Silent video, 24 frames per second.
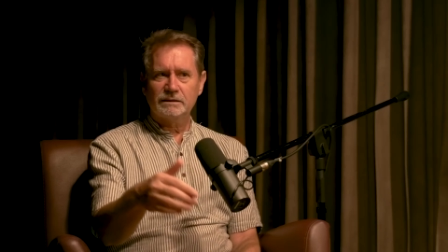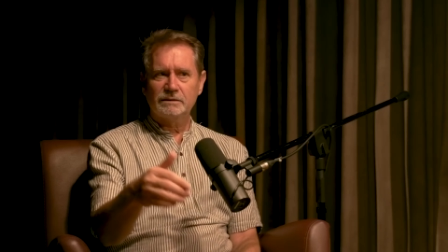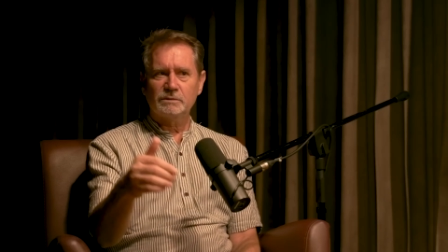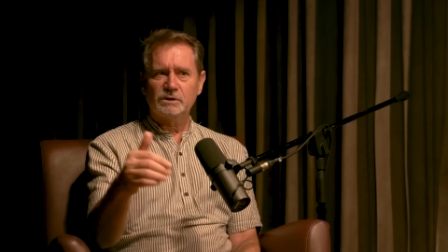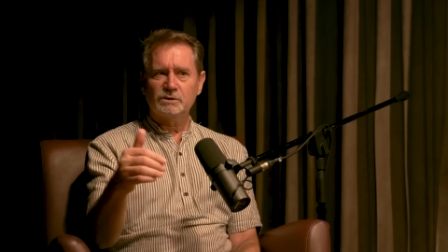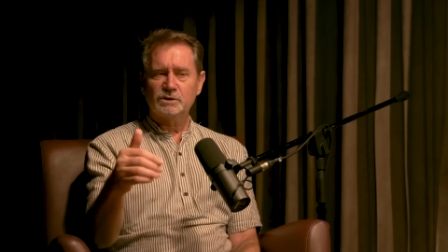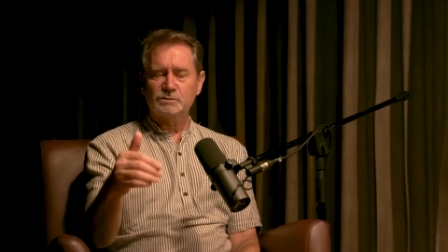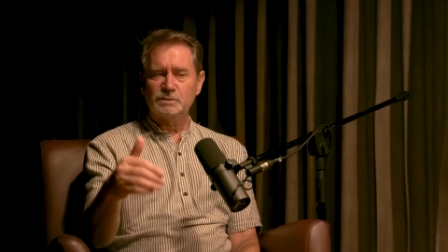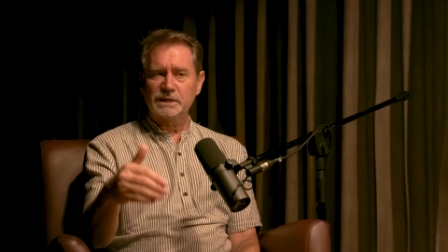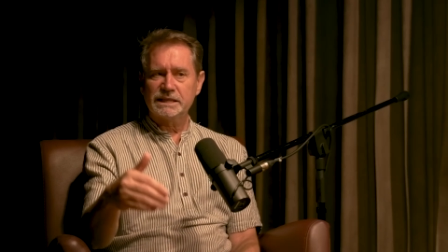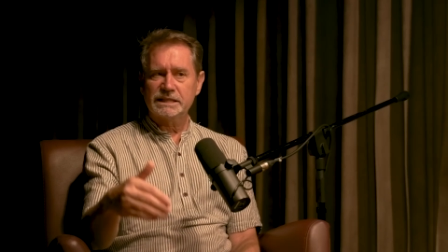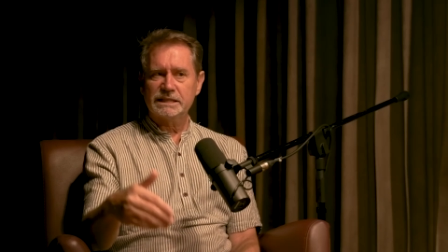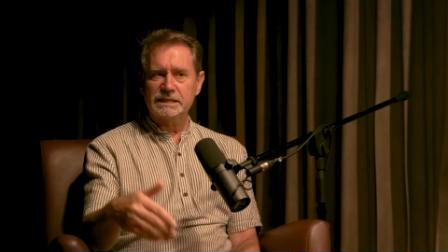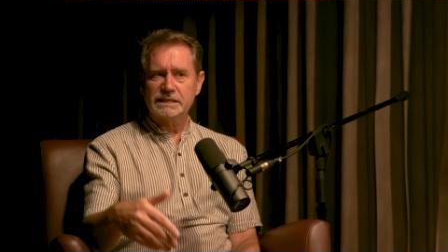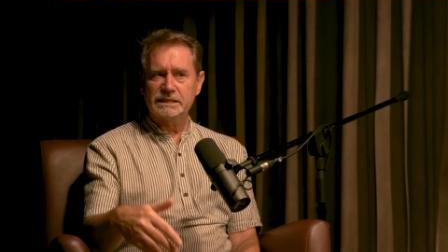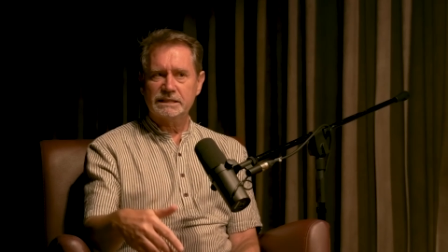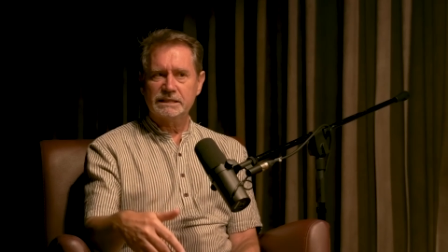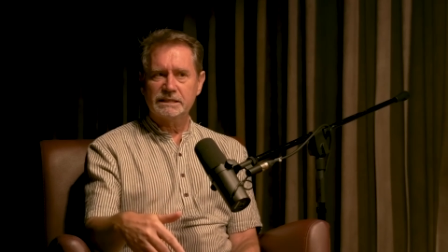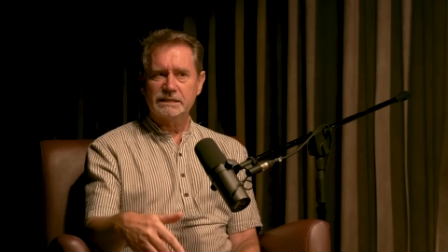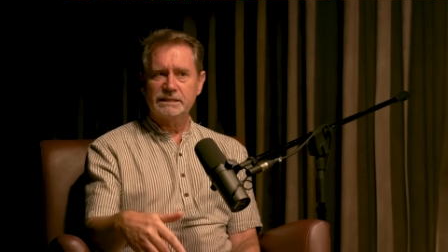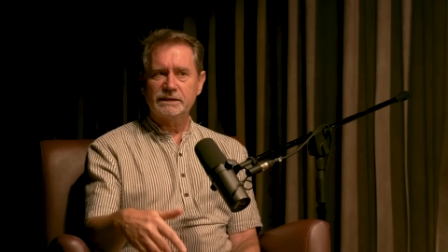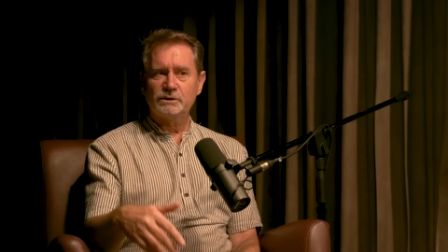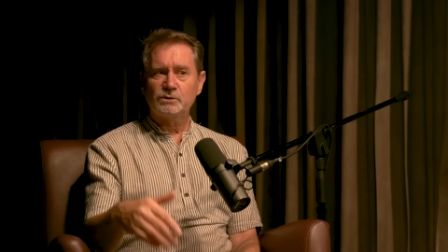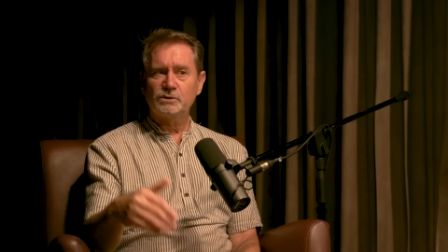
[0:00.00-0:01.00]
because my
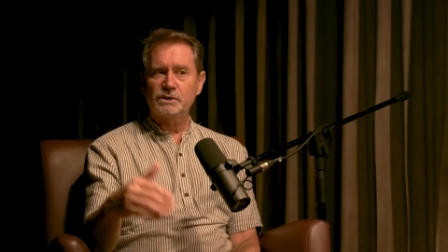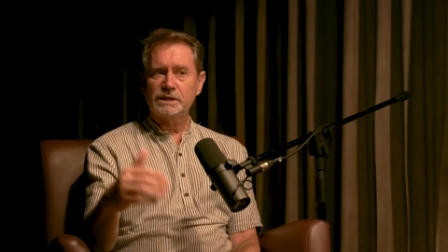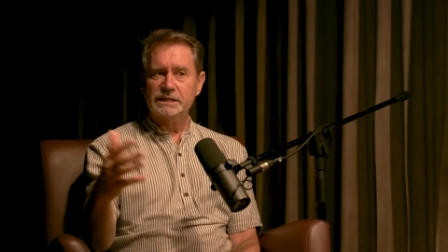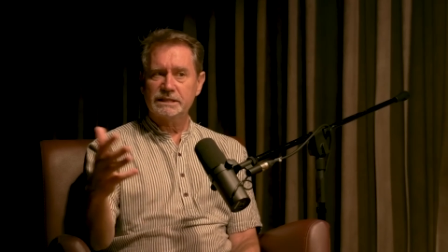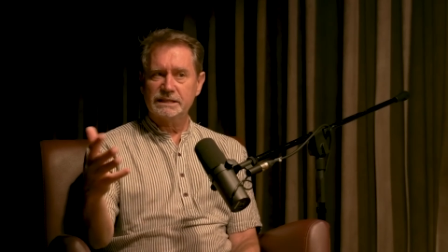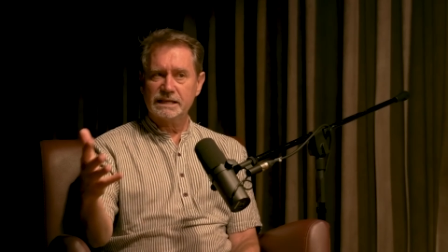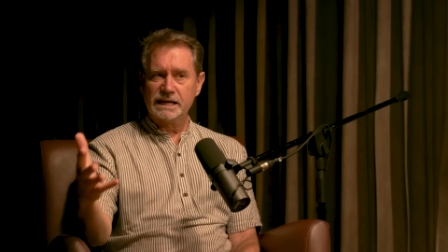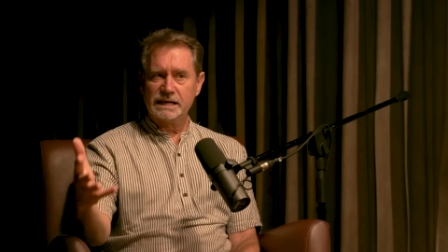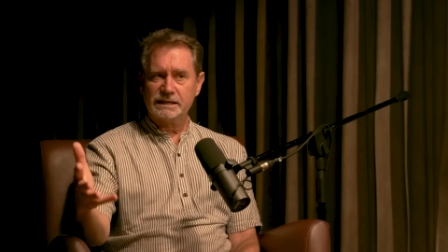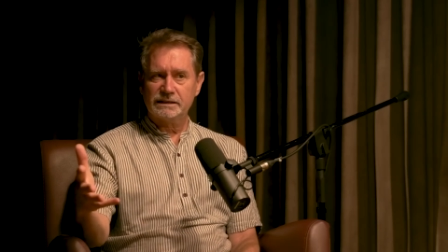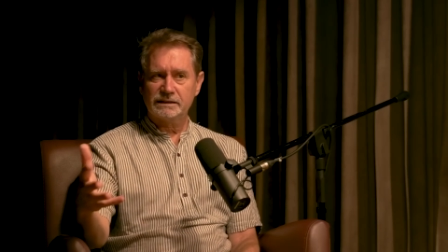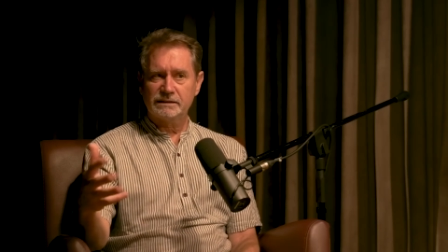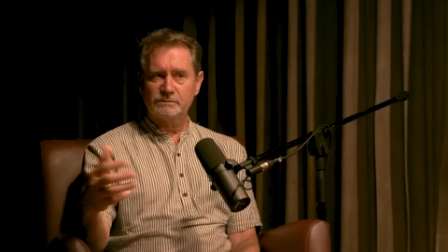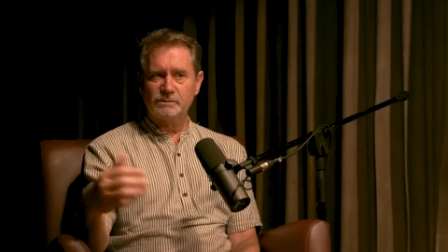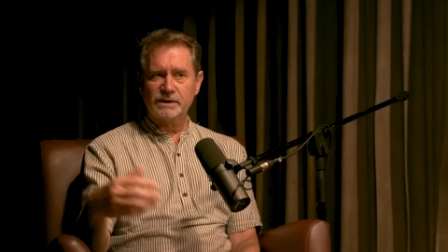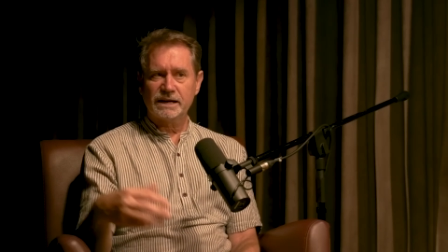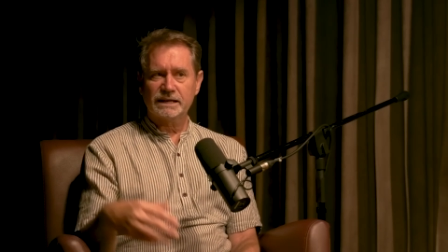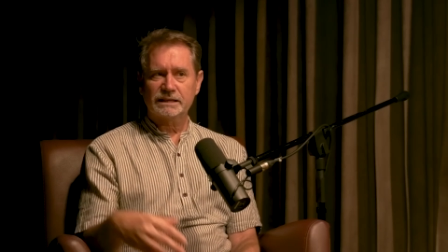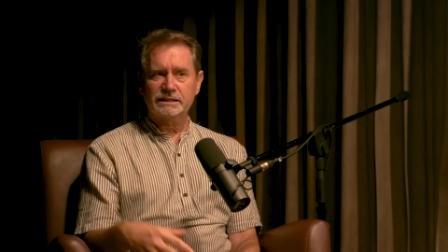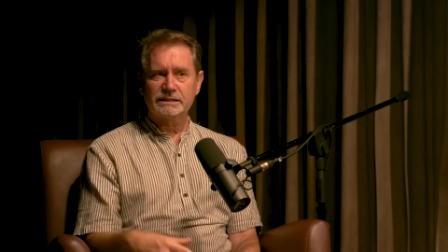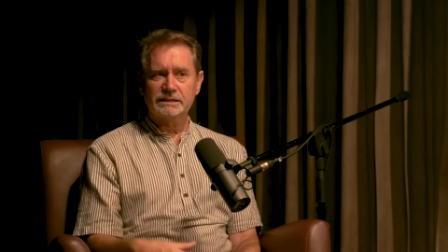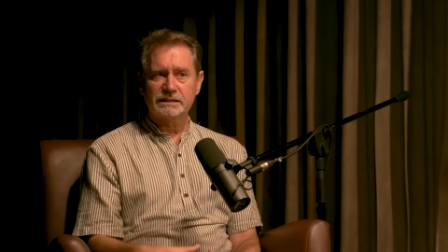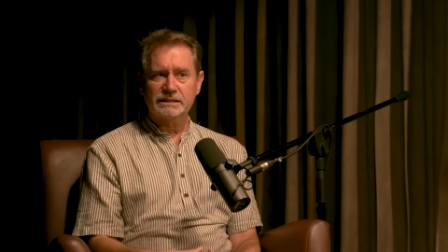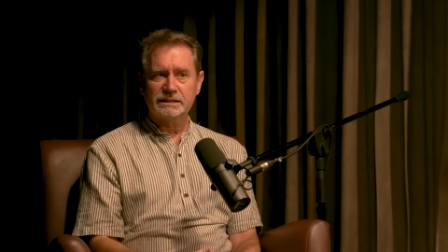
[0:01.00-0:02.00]
sisters had already started
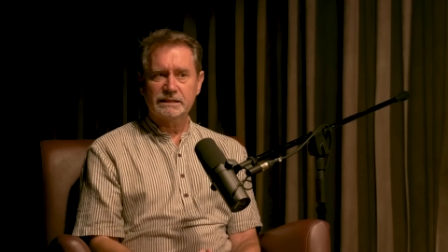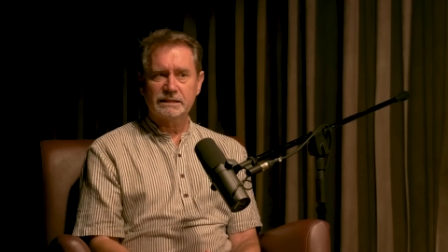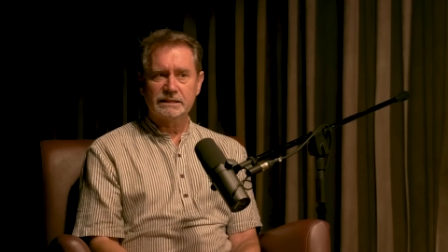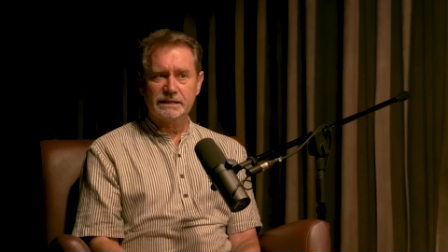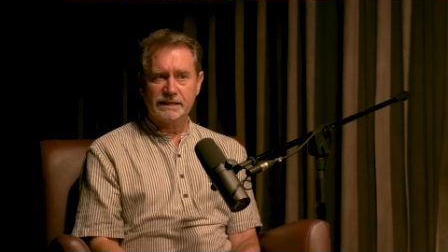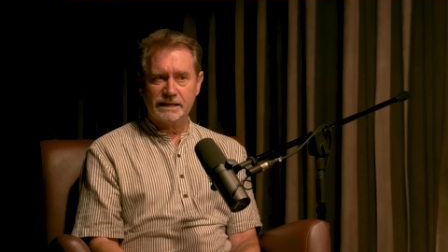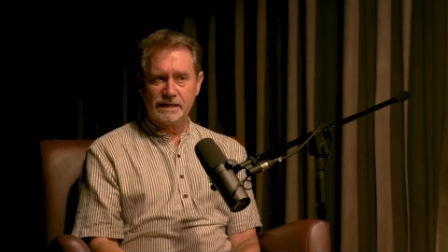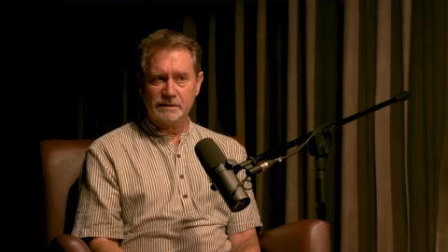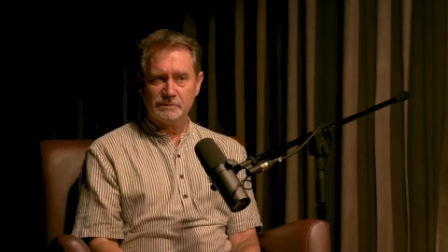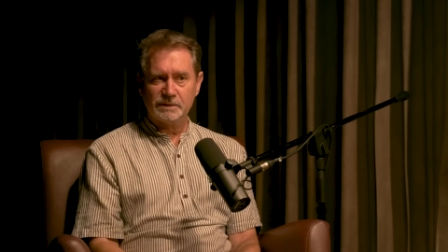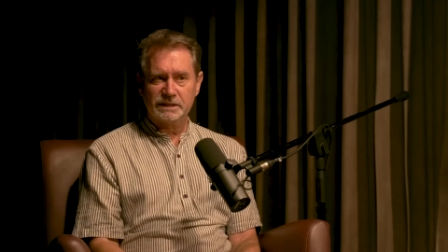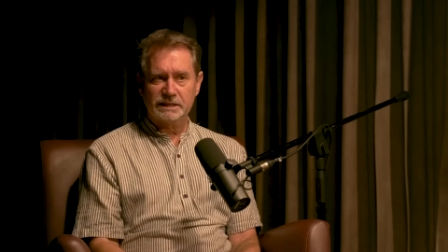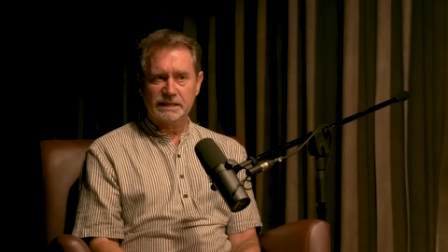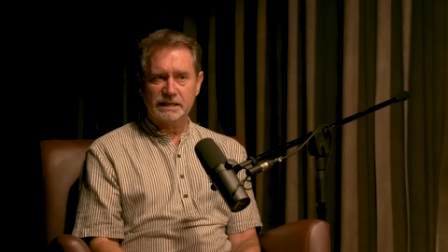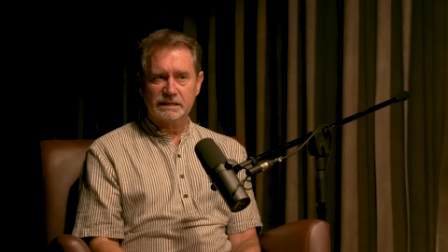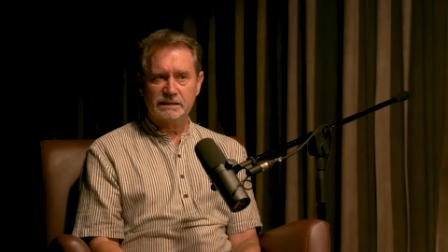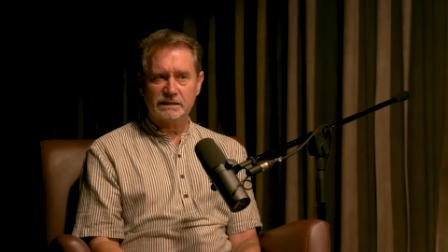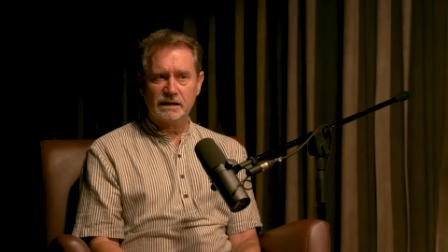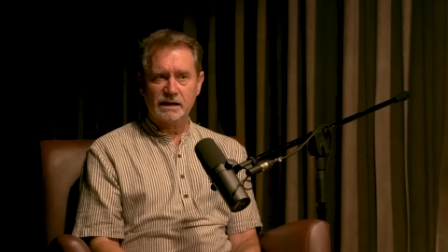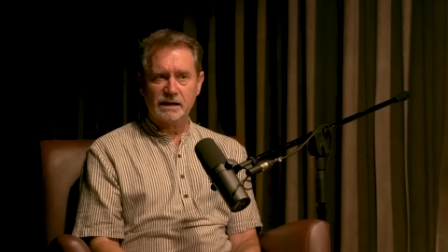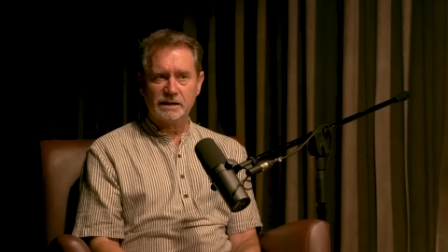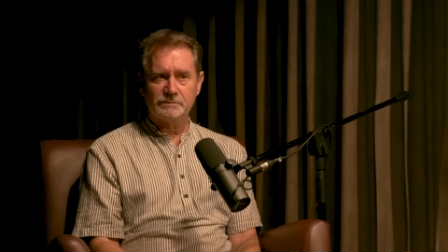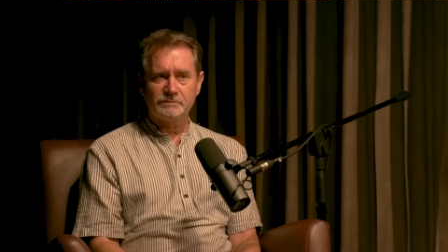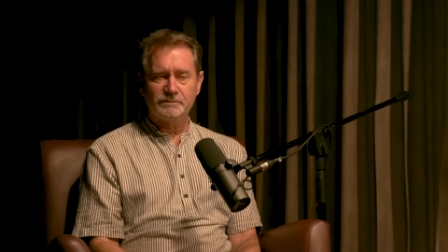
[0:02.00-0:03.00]
practicing TM at that
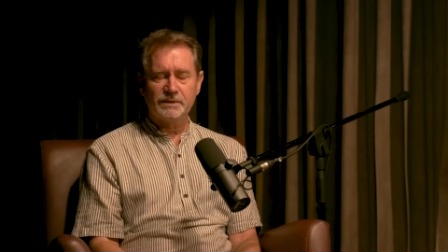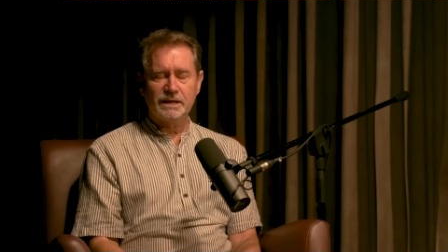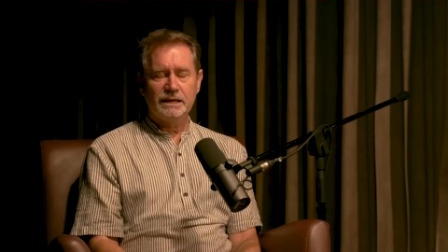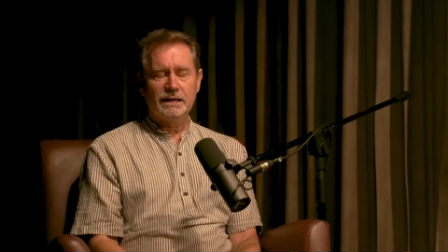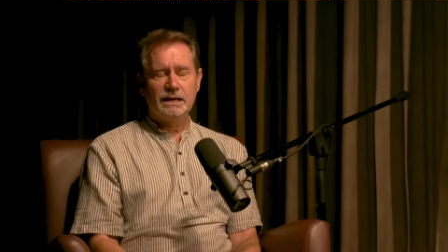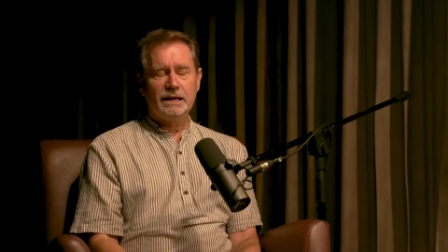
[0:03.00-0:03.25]
time.